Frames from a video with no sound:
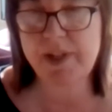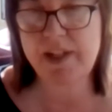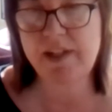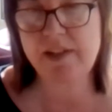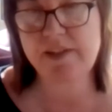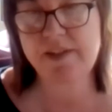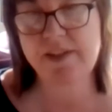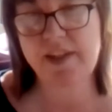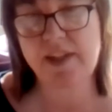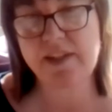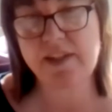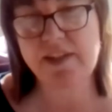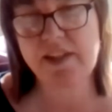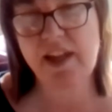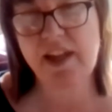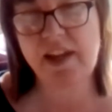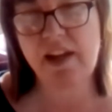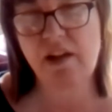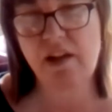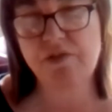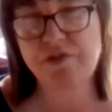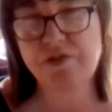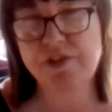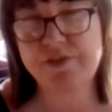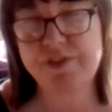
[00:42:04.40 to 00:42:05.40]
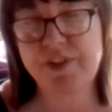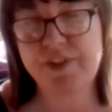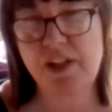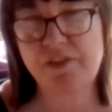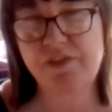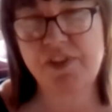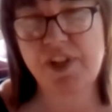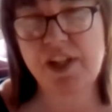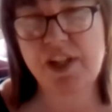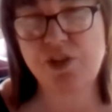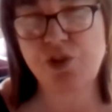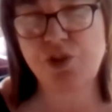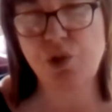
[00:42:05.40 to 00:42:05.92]
because they say after
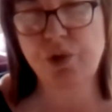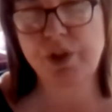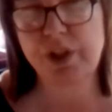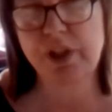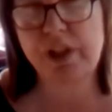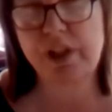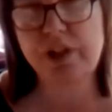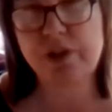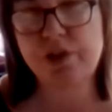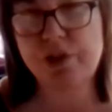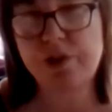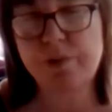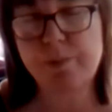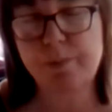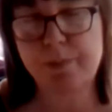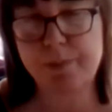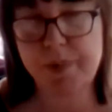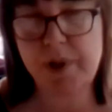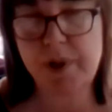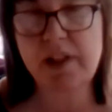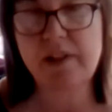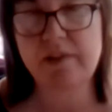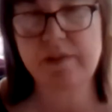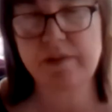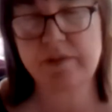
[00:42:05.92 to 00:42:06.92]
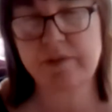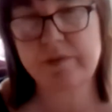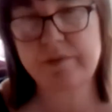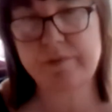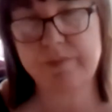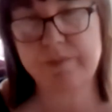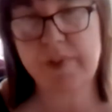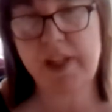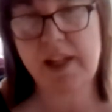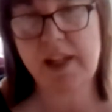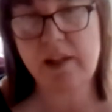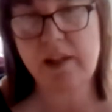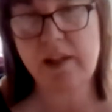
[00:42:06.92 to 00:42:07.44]
5 years you're cured, but
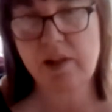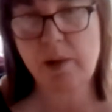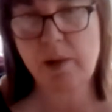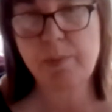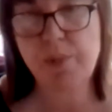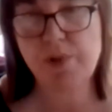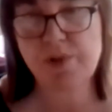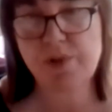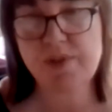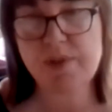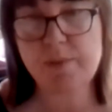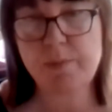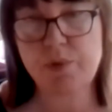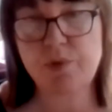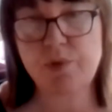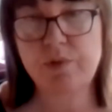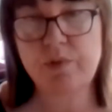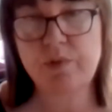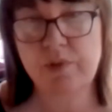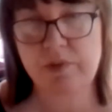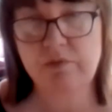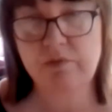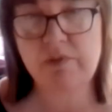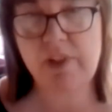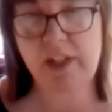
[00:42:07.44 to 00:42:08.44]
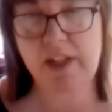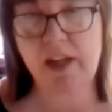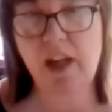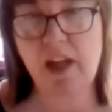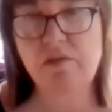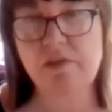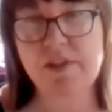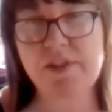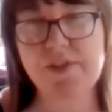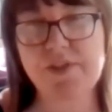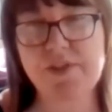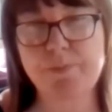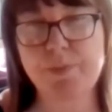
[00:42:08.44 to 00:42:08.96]
yeah, a possible
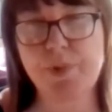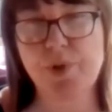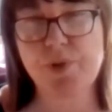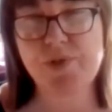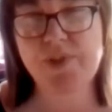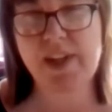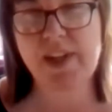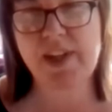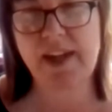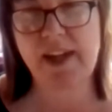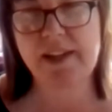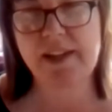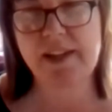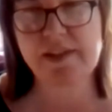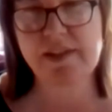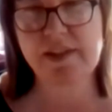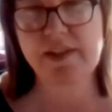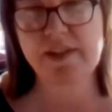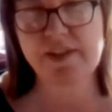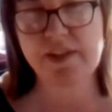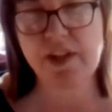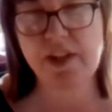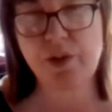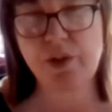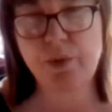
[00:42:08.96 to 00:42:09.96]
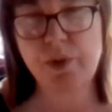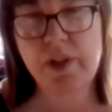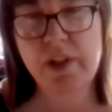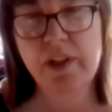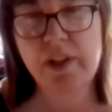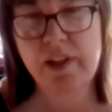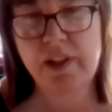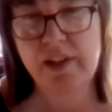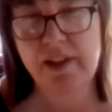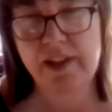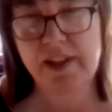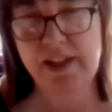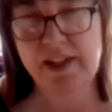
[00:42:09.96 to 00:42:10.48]
recurrence of prostate cancer. So
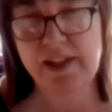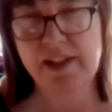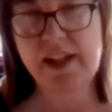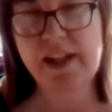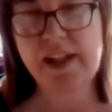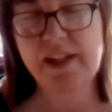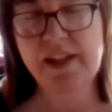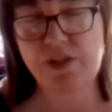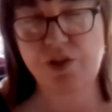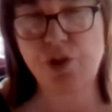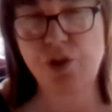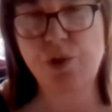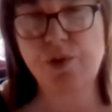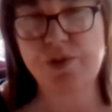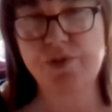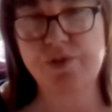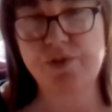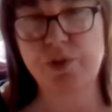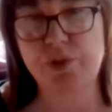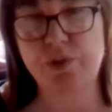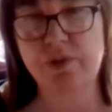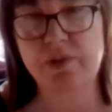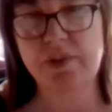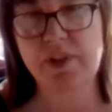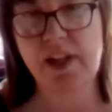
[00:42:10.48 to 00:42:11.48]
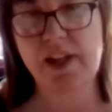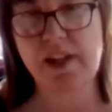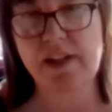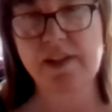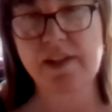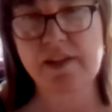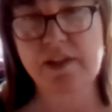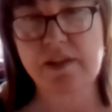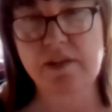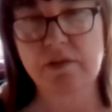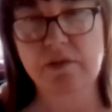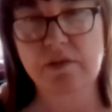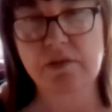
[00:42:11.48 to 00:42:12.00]
it is useful,
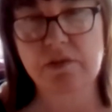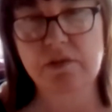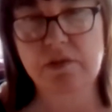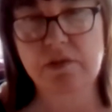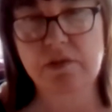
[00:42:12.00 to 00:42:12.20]
yes.